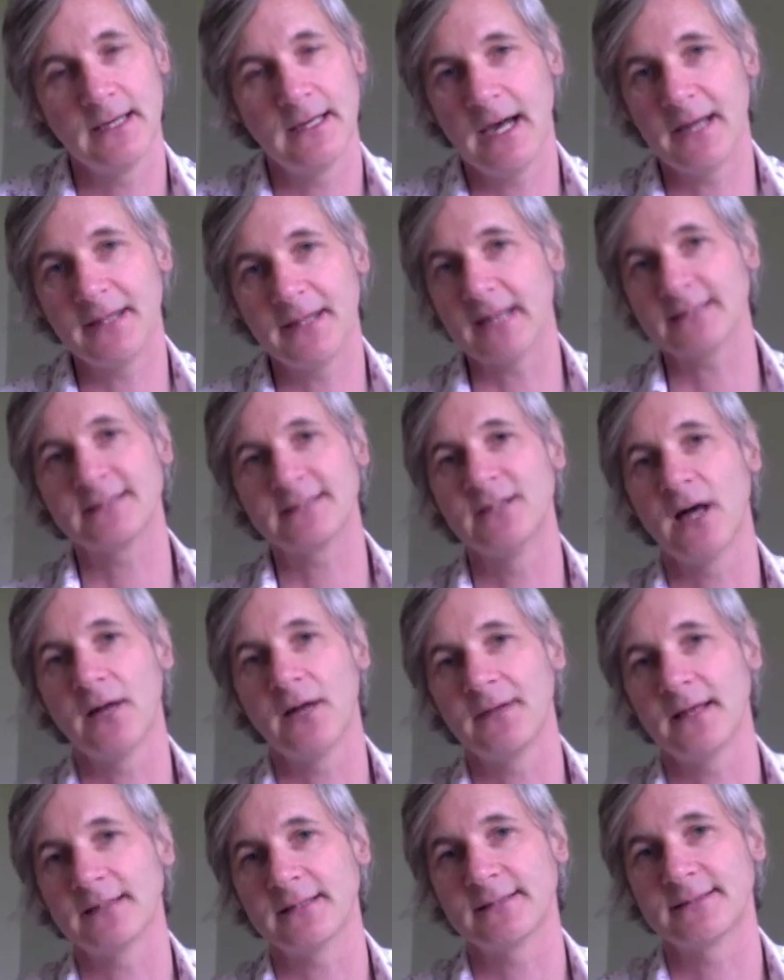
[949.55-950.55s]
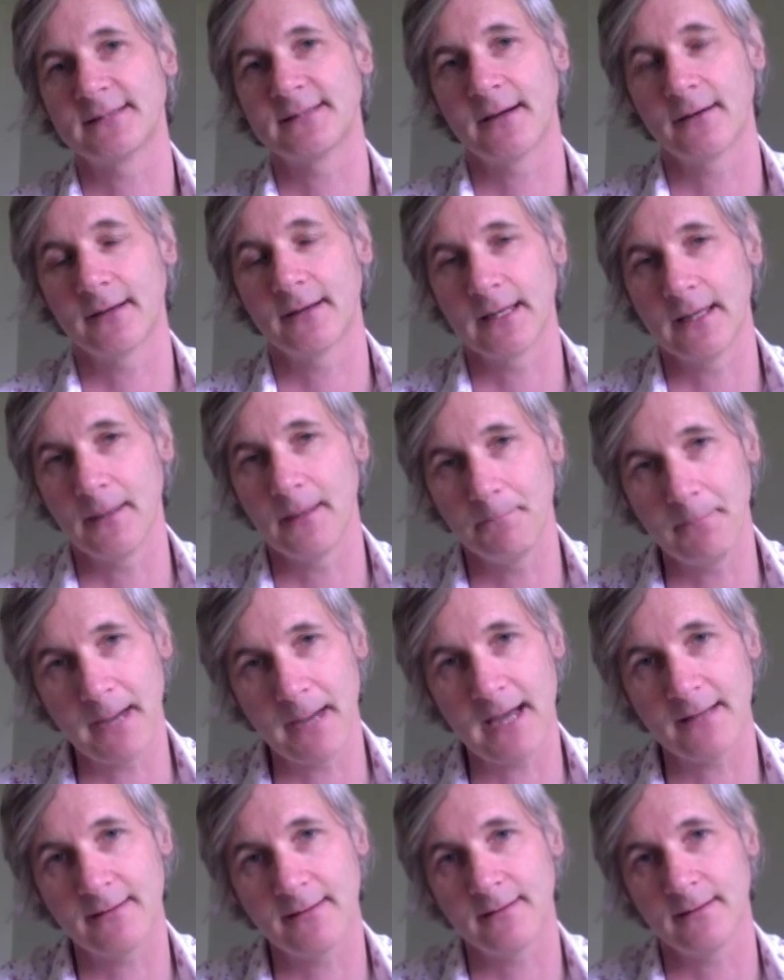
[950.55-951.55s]
And that's not necessarily a
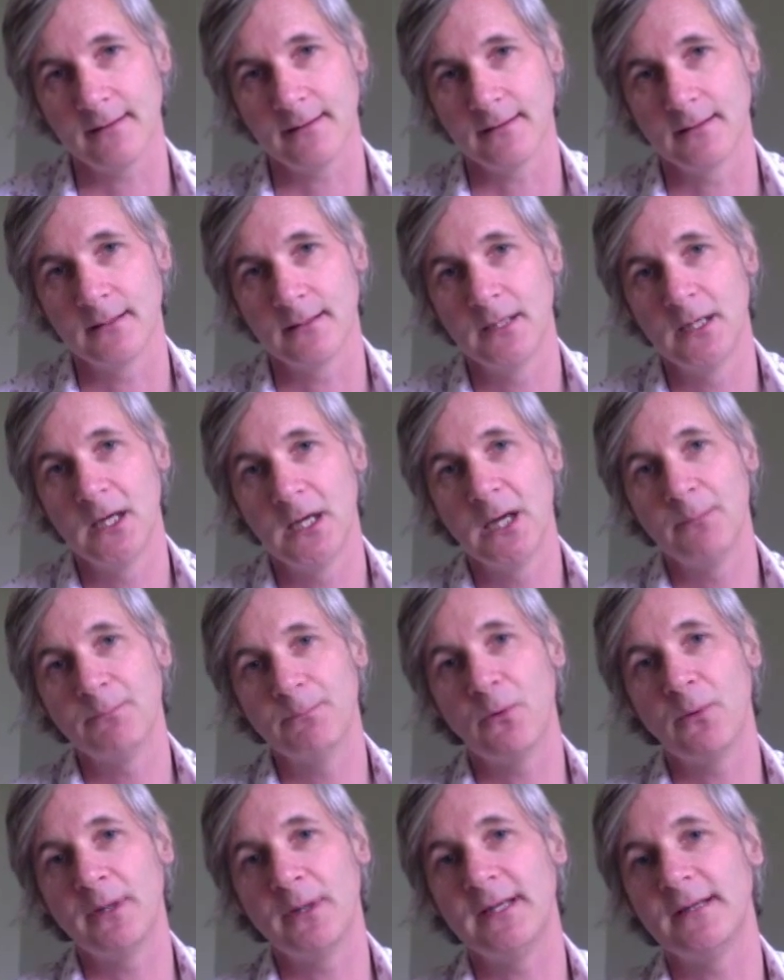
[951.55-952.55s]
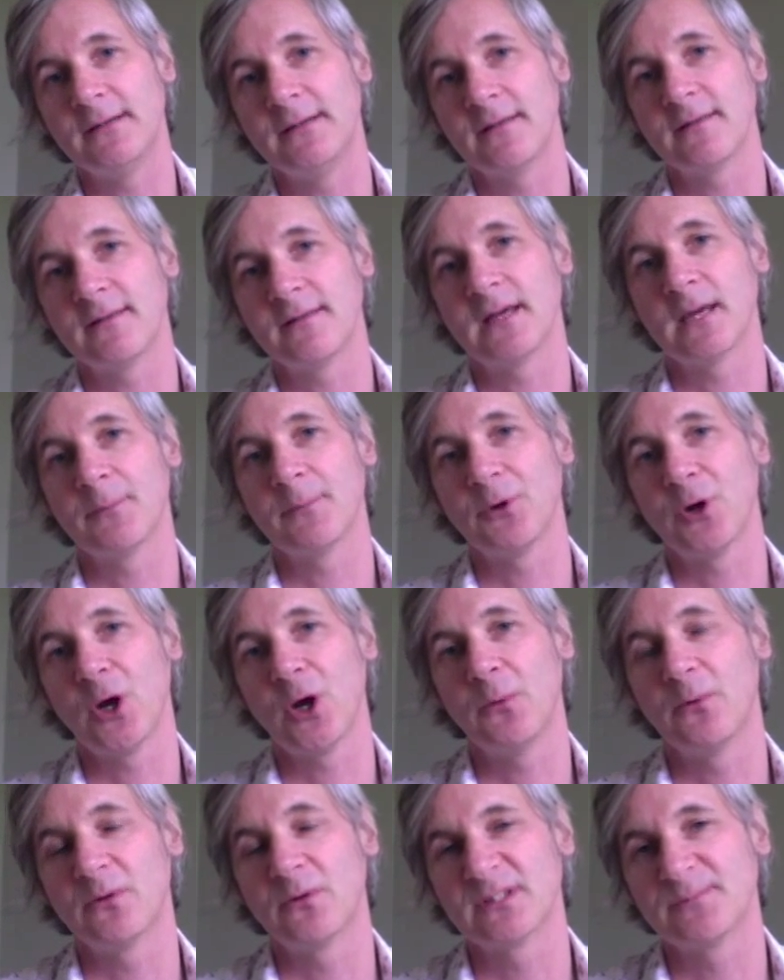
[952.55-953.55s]
bad thing, but we need to think about how we
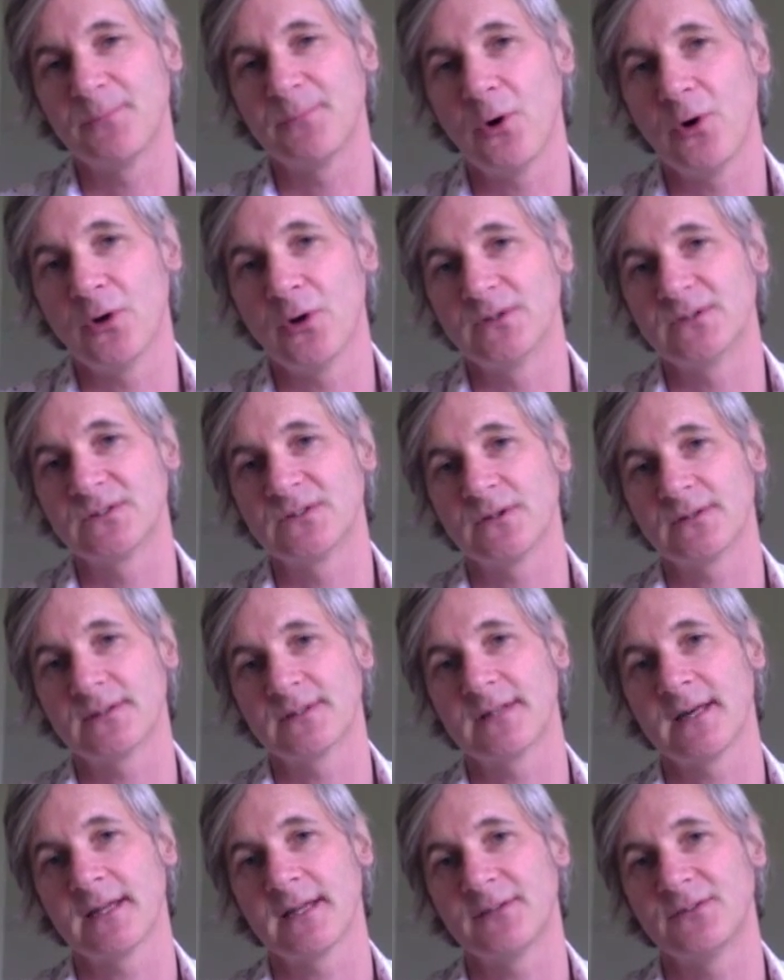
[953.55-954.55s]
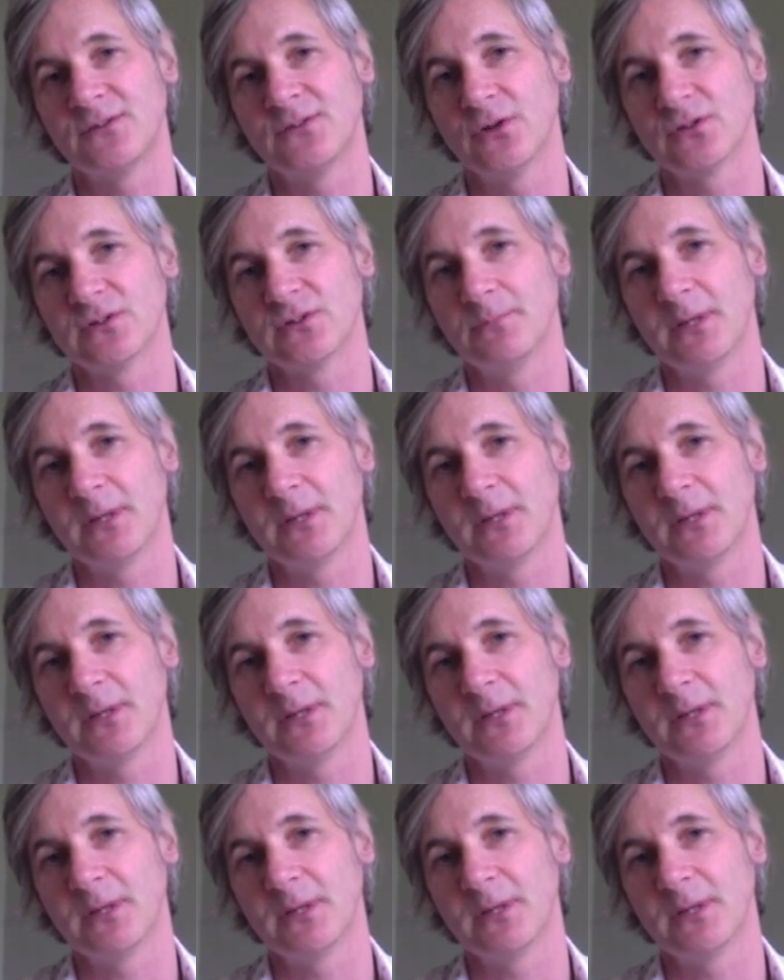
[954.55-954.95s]
respond such that it doesn't